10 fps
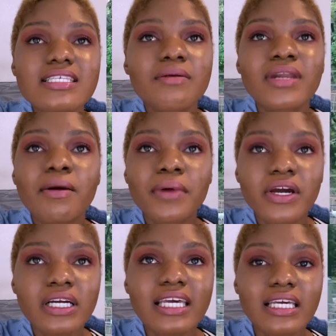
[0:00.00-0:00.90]
I'm an
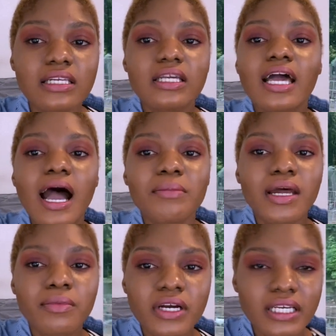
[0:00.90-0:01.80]
American. I'm an
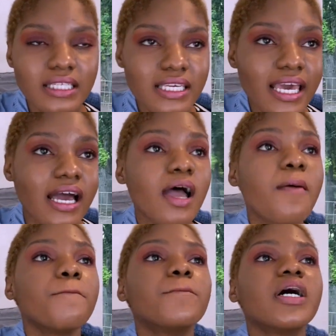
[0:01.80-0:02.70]
American, yeah.
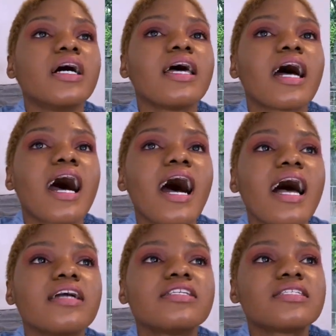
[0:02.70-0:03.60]
But
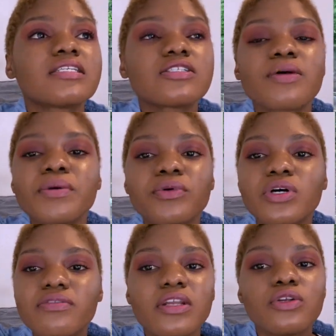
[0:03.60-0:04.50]
some people don't
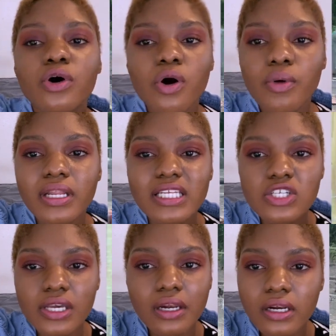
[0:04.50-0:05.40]
even know what a
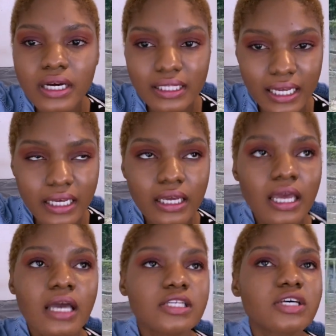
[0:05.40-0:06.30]
chicken look like.
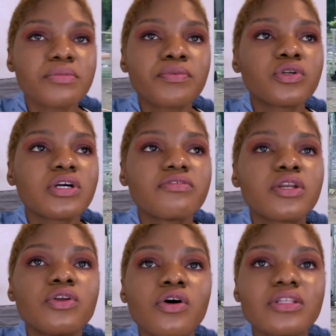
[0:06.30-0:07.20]
Some people don't
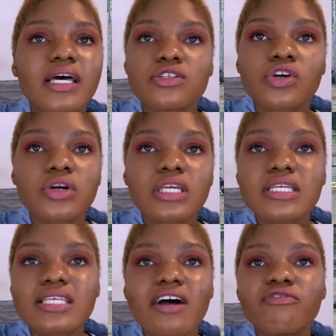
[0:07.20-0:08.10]
even know that
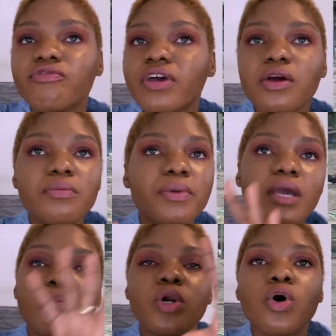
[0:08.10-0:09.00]
turkeys have very
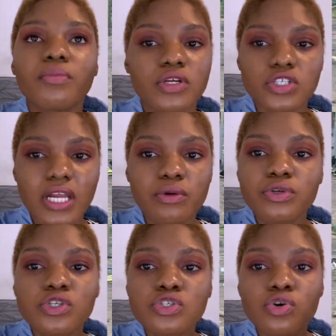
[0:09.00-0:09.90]
big plumage. Like, we
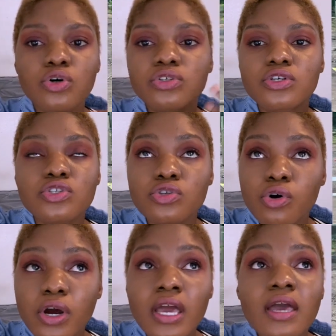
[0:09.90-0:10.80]
just go to the
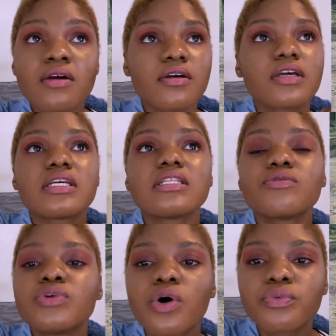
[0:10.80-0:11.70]
store,
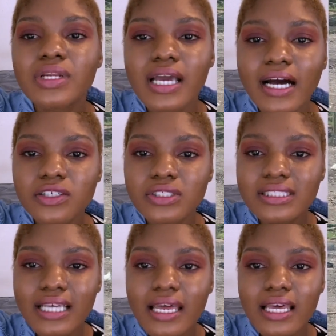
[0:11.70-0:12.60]
we don't really
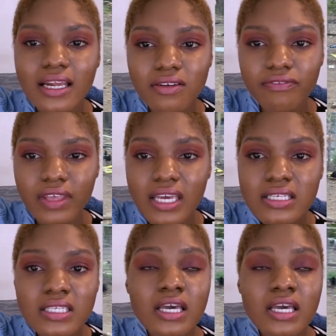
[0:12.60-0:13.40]
understand a lot of things.